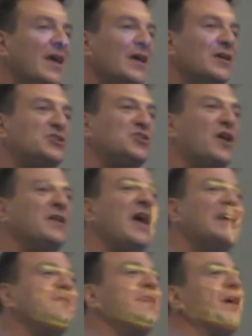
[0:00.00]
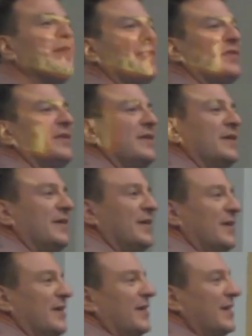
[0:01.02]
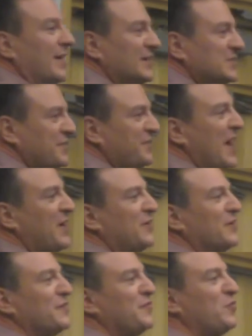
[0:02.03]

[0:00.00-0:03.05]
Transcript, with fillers: Shawn Hesketh is the founder of